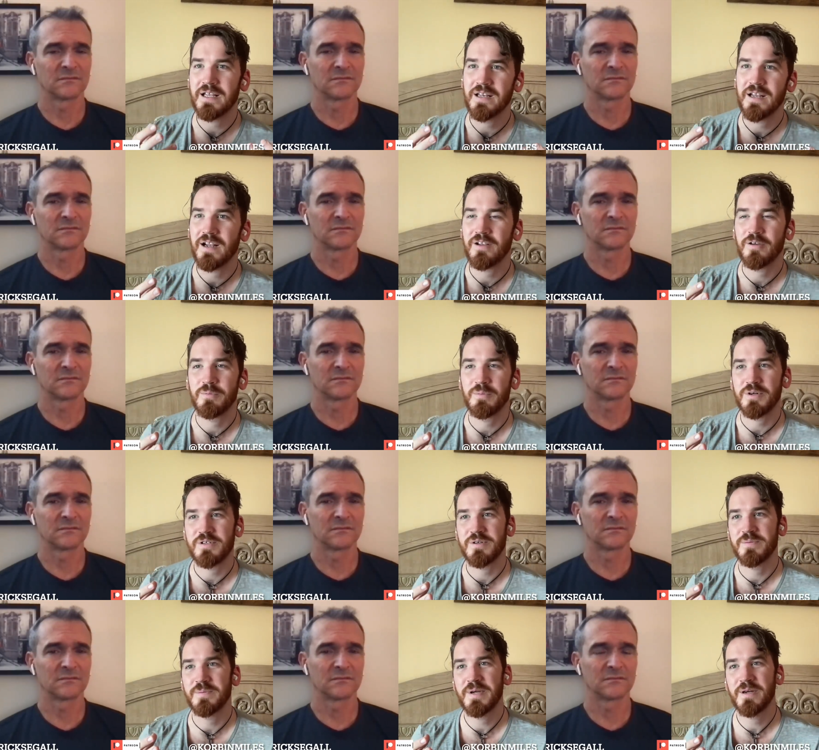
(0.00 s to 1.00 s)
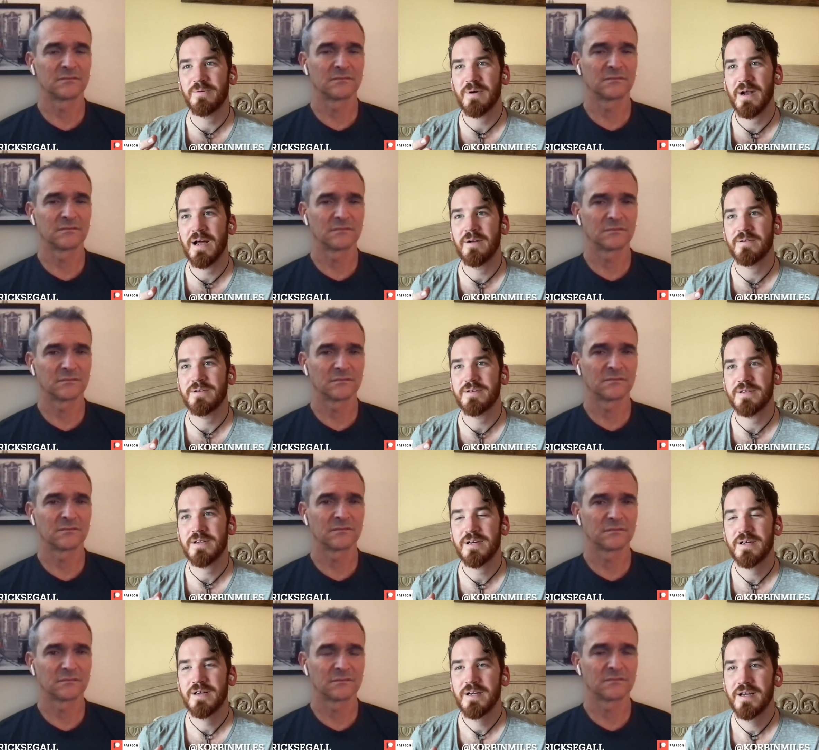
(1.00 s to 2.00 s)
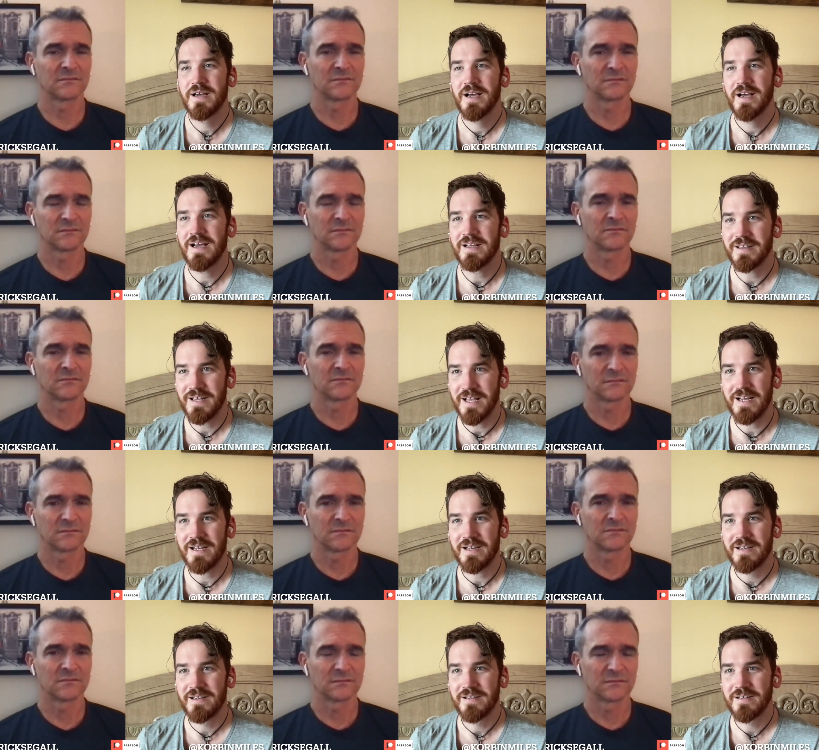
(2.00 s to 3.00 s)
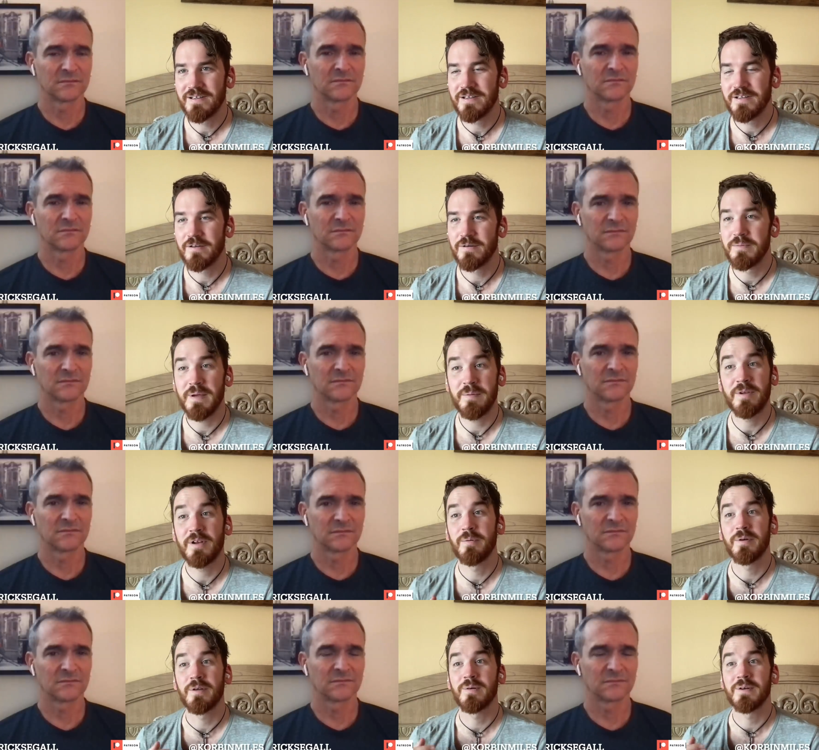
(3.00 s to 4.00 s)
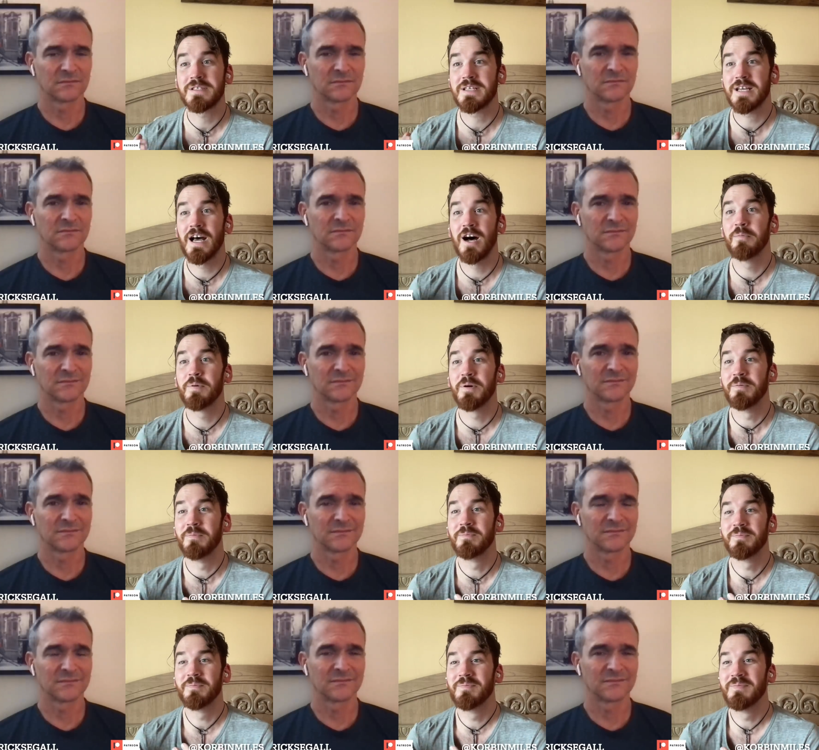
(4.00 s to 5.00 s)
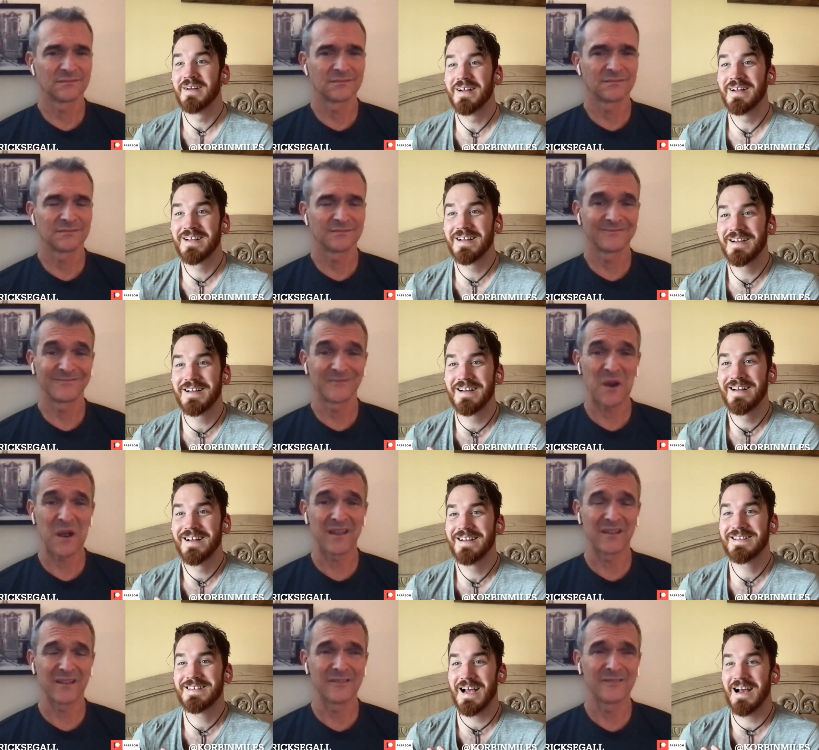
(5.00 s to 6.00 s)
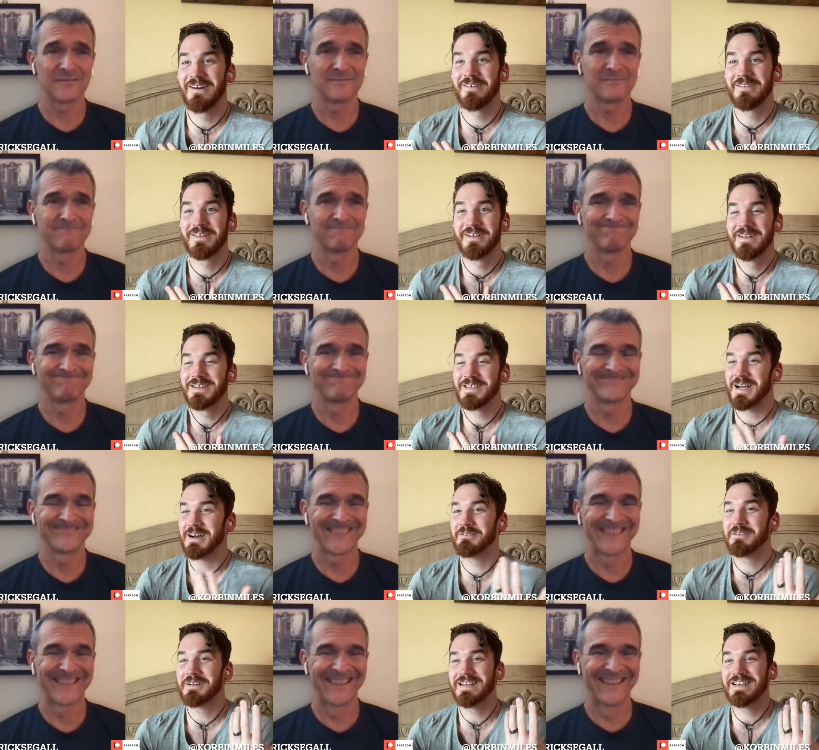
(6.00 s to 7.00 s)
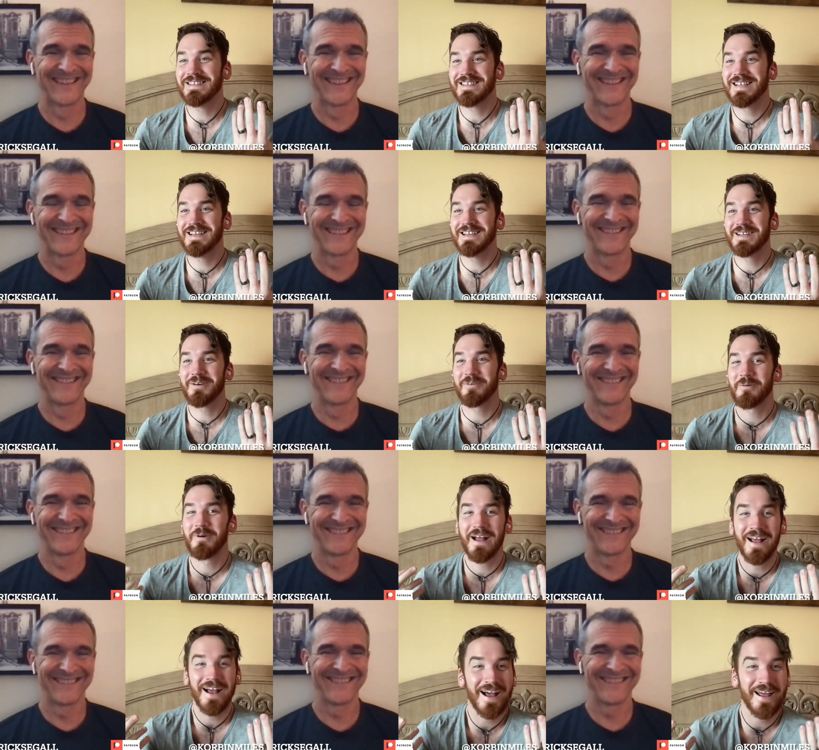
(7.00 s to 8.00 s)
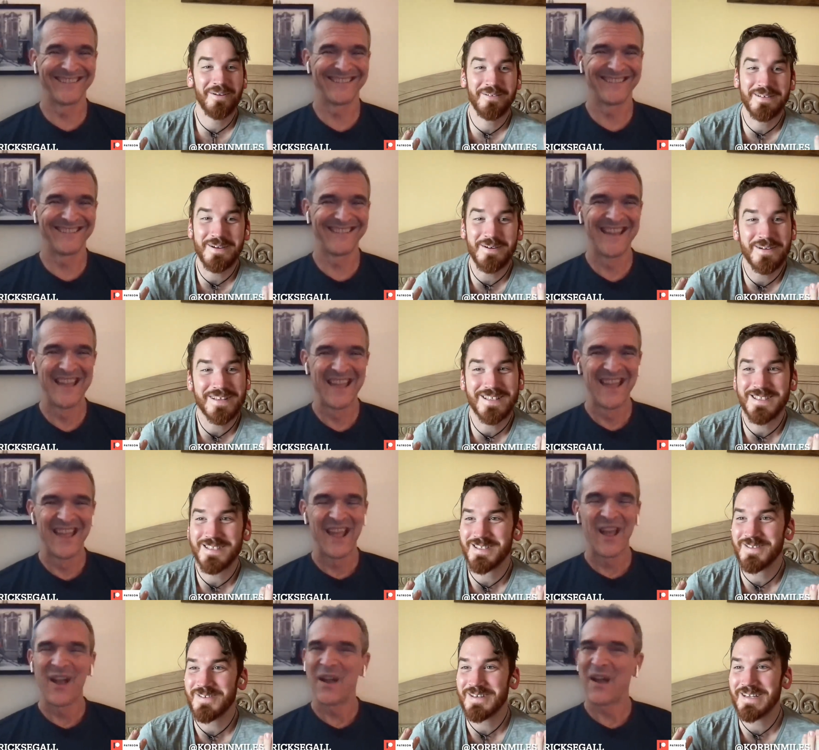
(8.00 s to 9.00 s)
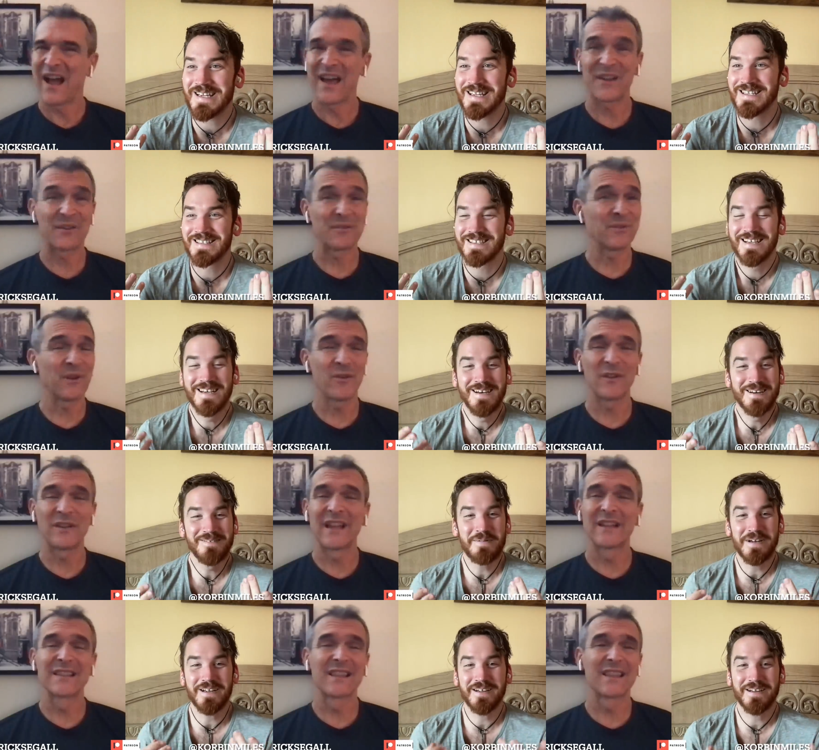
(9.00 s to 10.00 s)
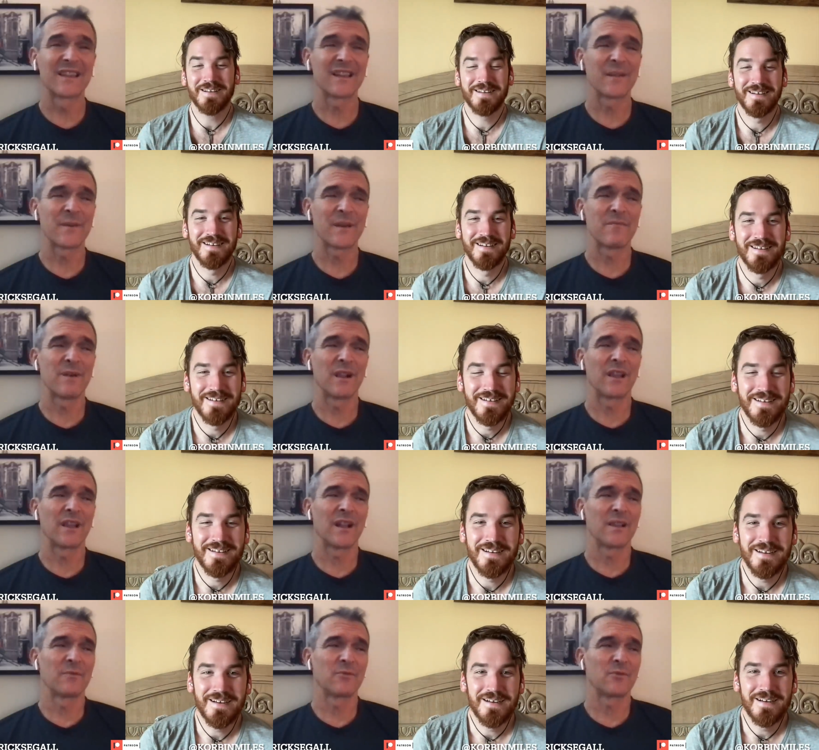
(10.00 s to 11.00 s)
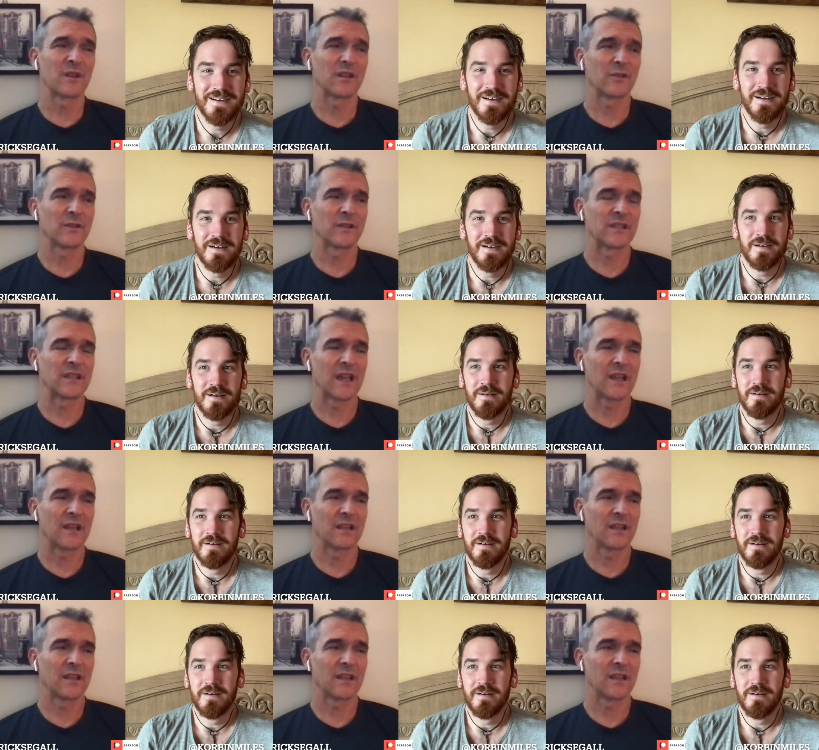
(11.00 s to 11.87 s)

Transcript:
Speaker 1: and not a good person to be around. And then no, maybe nobody wants to help him.
Speaker 2: down, right.
Speaker 1: down when he's in the way. I don't know what the story is.
Speaker 2: I don't but, know. And that's the thing about a Malayalam trailer, is